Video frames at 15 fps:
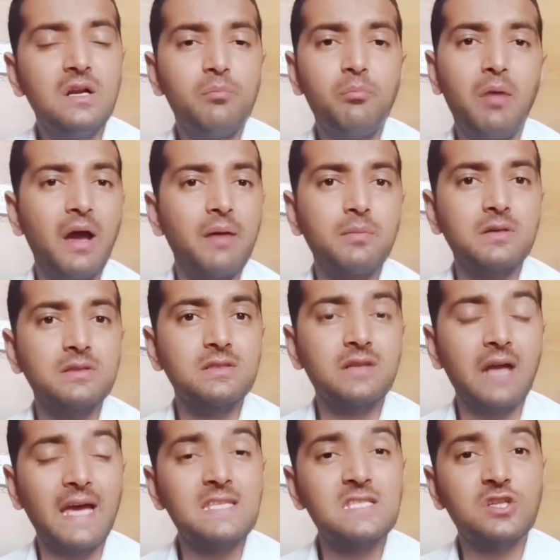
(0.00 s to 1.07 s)
my mother
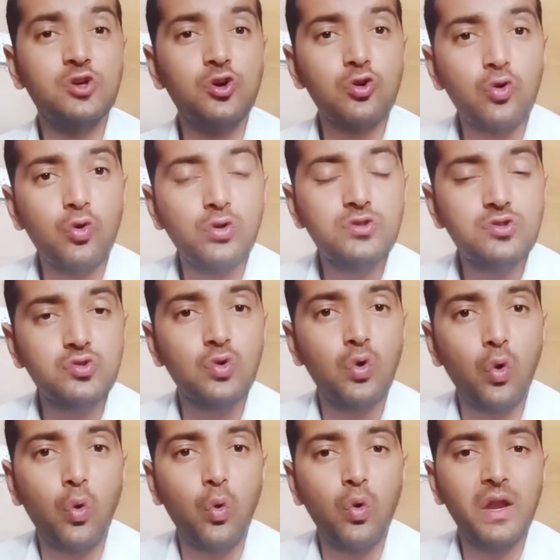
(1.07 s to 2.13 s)
has grown so
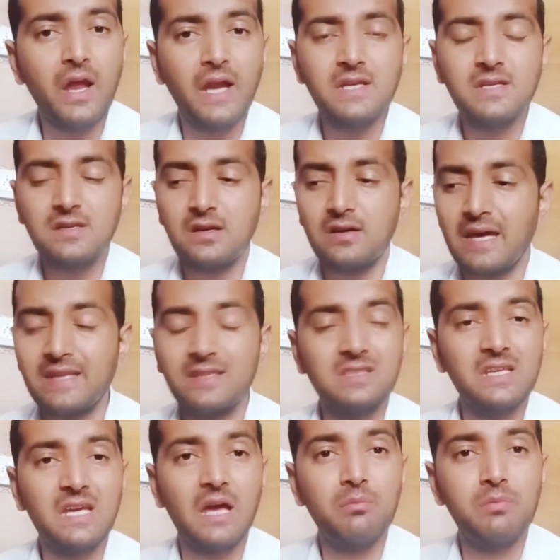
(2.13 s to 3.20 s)
old and
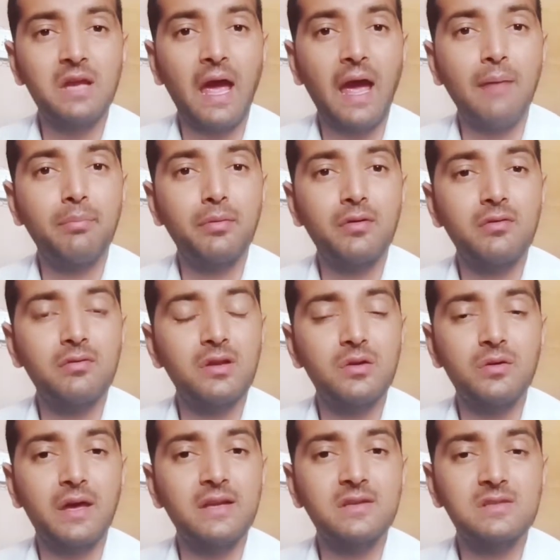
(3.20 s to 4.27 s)
anything can be happen, you know,
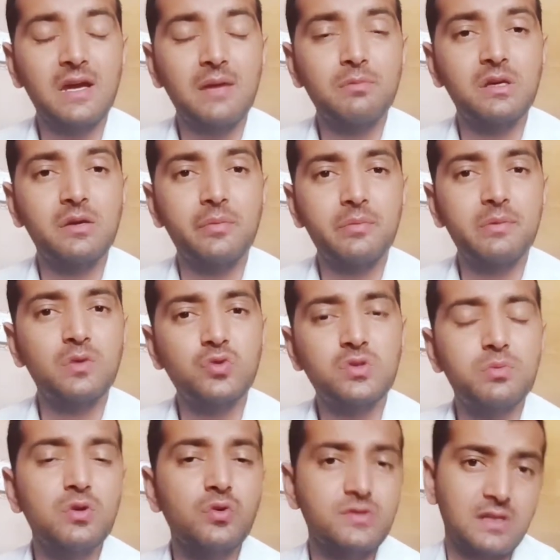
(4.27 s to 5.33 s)
anytime. Kabhi bhi kuch
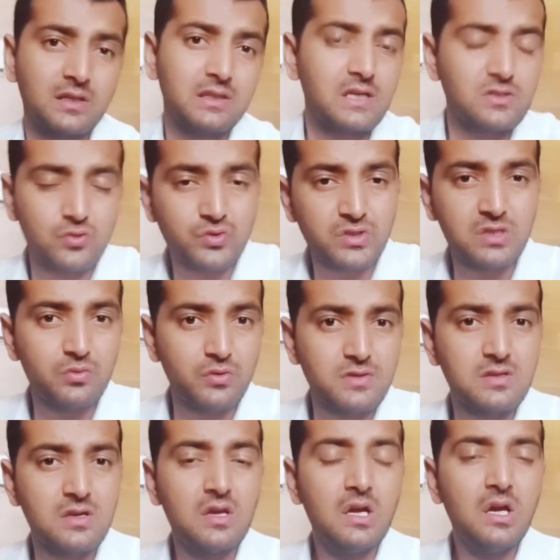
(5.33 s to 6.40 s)
bhi ho sakta, so she
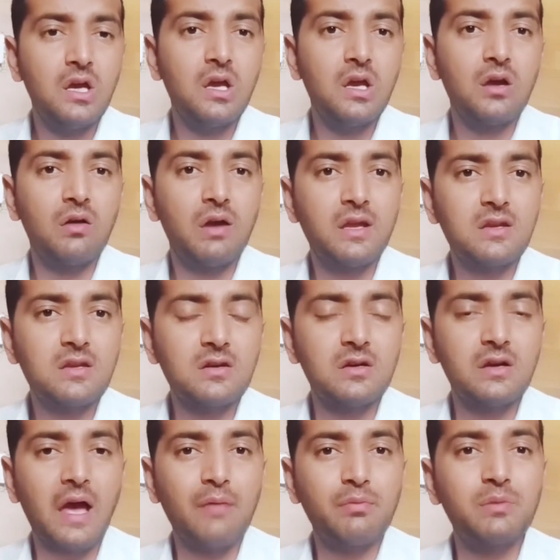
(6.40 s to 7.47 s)
was. And
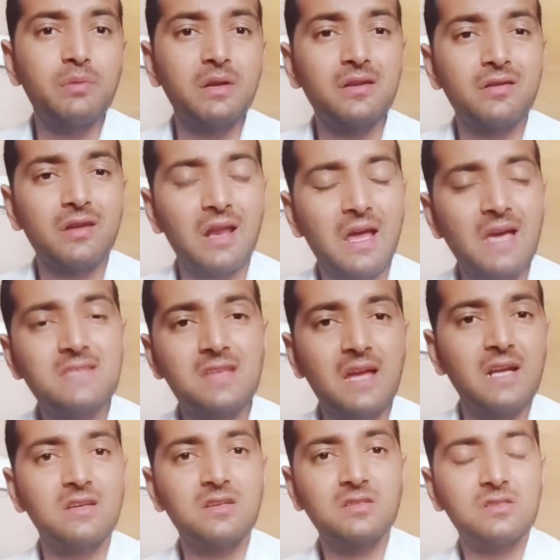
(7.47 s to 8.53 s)
having been realized
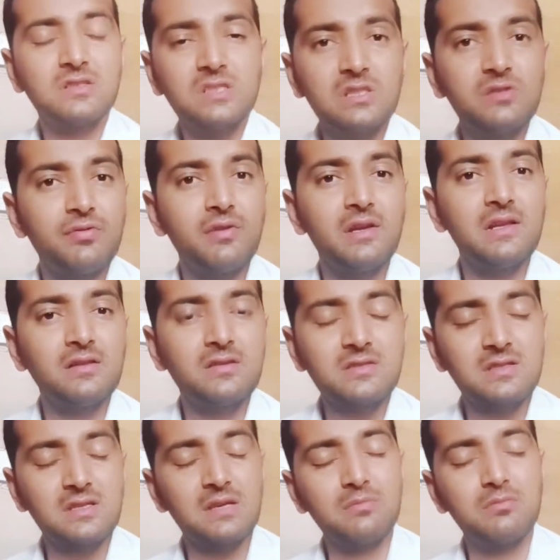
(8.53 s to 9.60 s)
that, she feels the
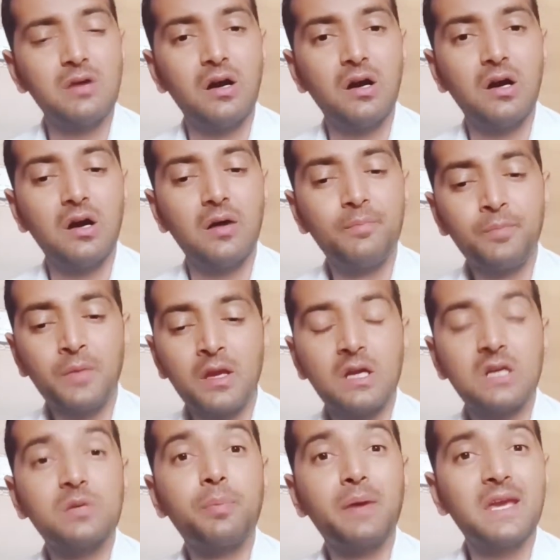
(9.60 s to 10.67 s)
same,
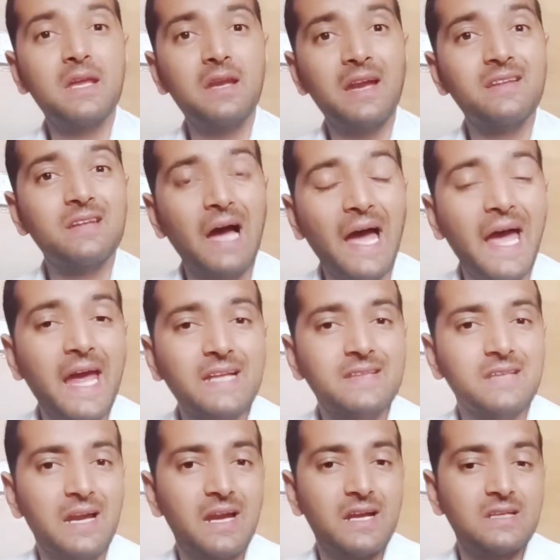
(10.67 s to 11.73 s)
the pain and the ache
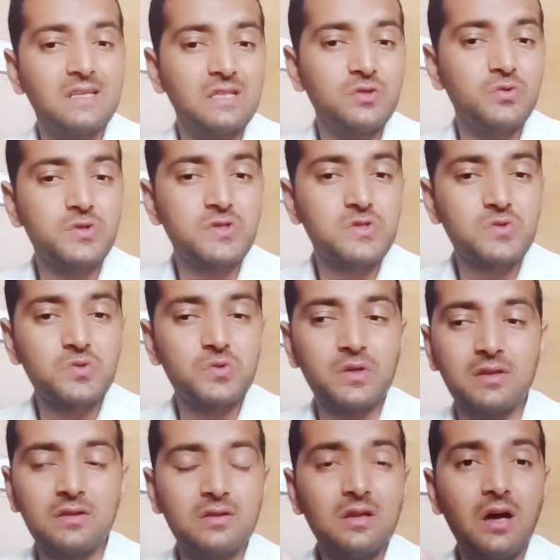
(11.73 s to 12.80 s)
that used to
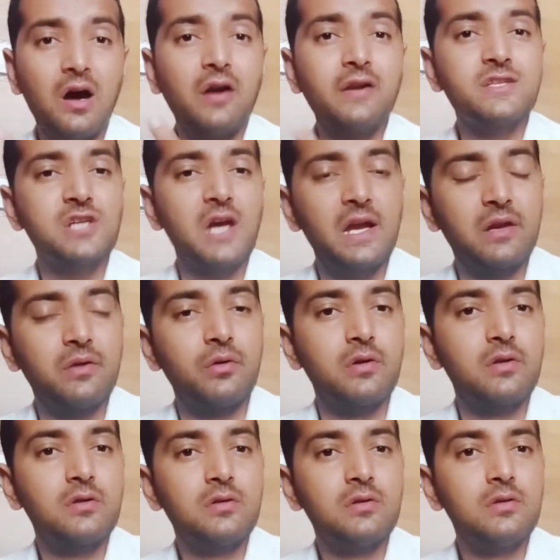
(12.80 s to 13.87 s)
in her childhood.
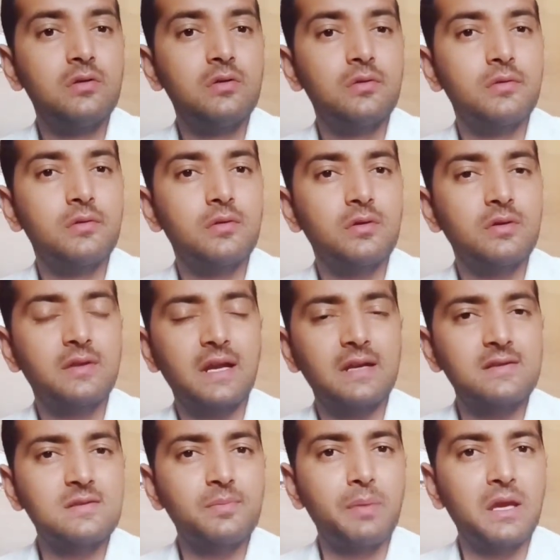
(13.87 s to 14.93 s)
That
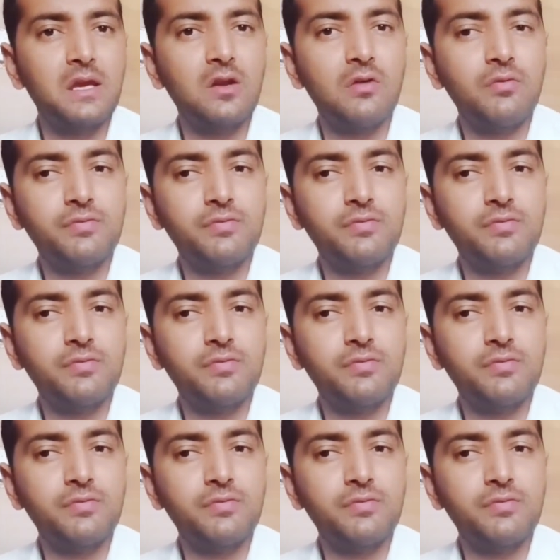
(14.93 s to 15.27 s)
is the pain of